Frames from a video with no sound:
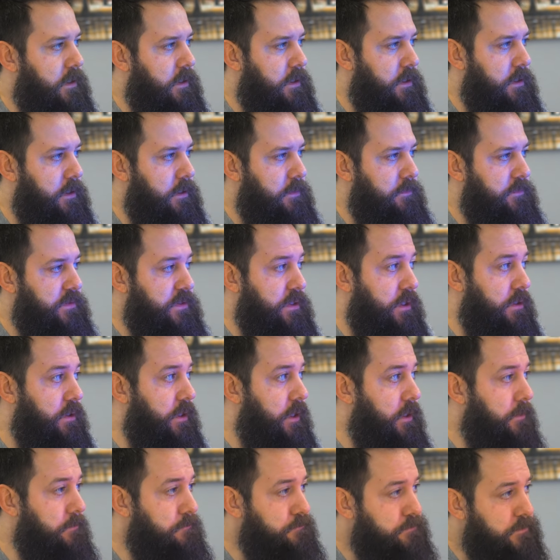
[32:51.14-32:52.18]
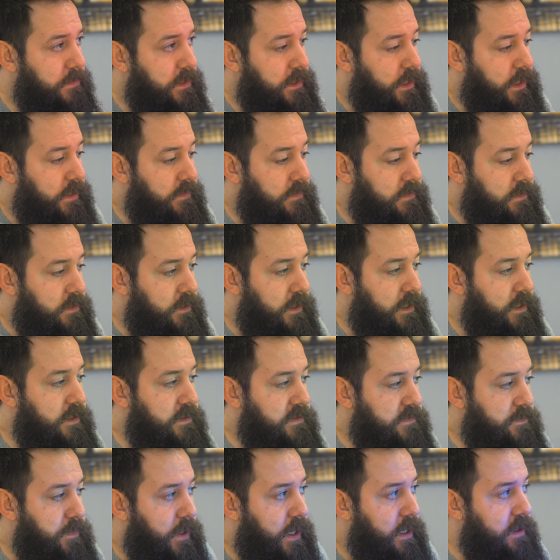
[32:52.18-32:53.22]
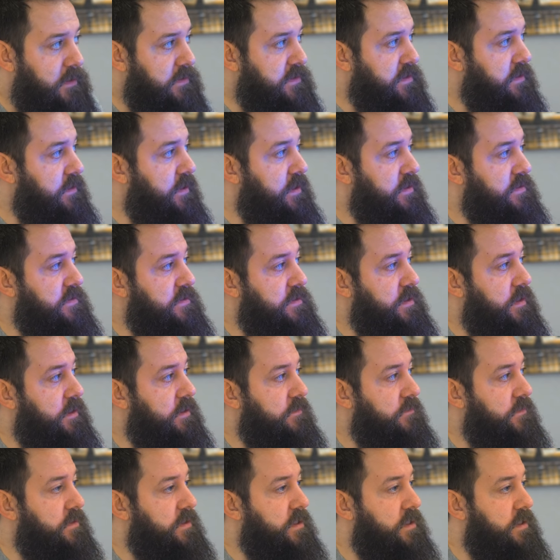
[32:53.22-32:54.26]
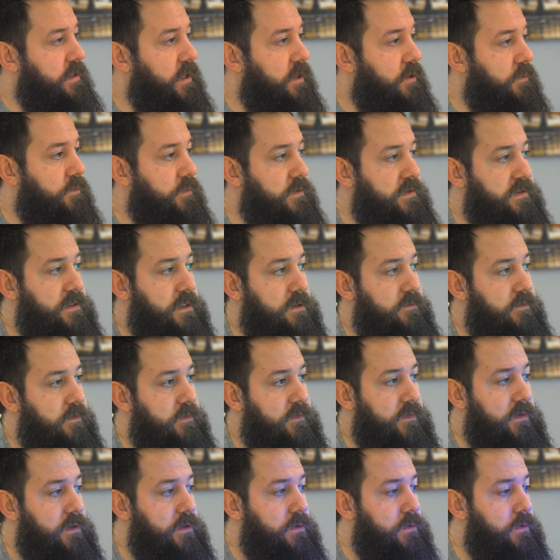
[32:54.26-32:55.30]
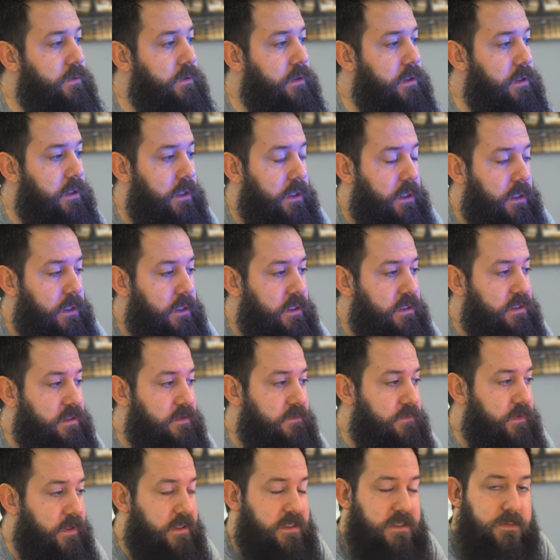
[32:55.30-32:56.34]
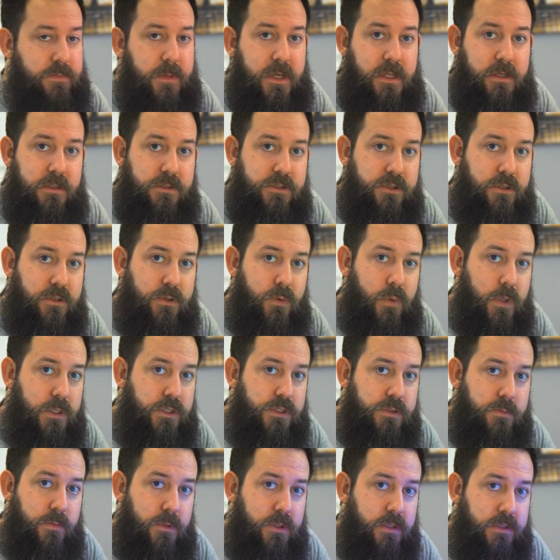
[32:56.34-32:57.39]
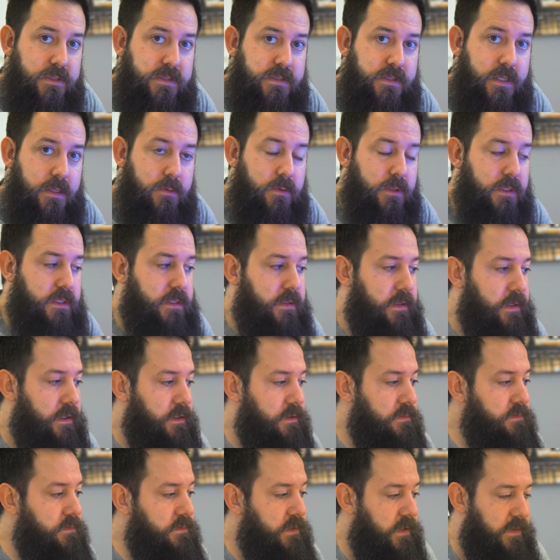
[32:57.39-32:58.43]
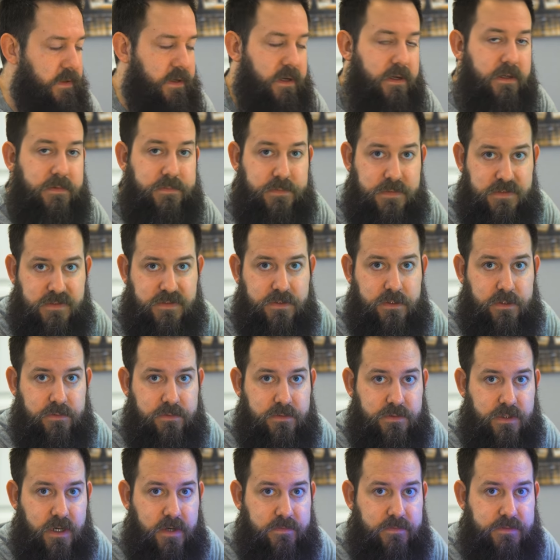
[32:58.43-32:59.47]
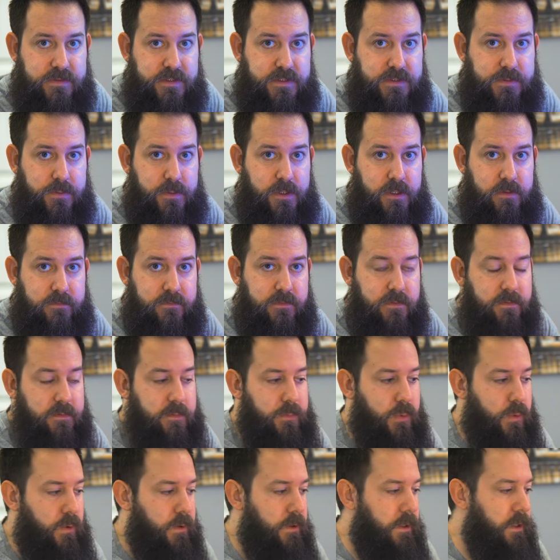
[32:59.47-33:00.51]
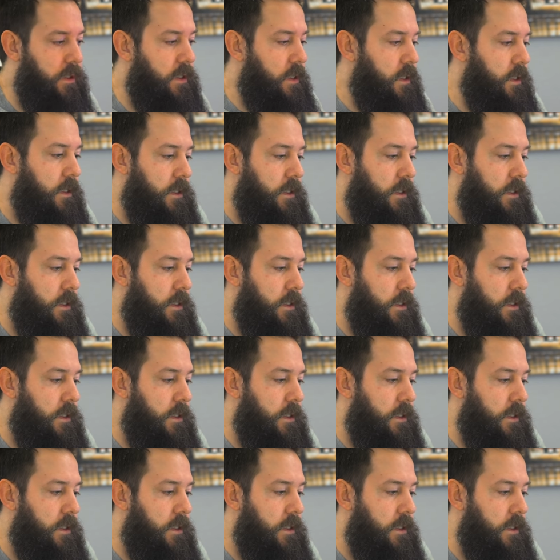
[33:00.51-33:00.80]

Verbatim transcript: Um, so yeah, it got latest BIOS on that stuff. It did help resolve a few device manager question marks that were in there. And then I installed the drivers as well for the board.